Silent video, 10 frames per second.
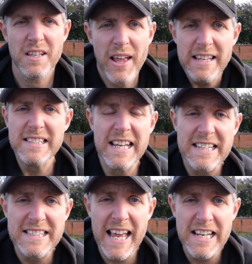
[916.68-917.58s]
that's the
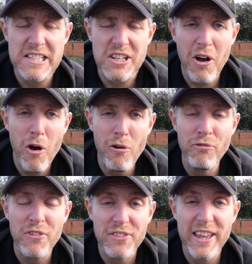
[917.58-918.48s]
extent
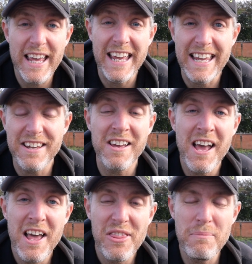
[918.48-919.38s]
of the
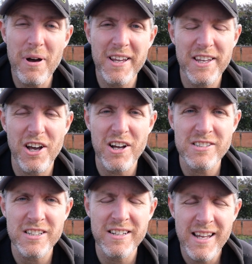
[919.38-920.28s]
market
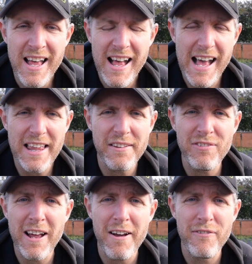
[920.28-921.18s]
garden and the
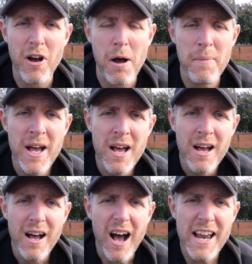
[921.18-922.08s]
flower farm.
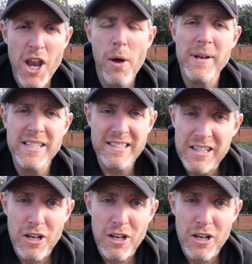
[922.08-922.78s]
I know it doesn't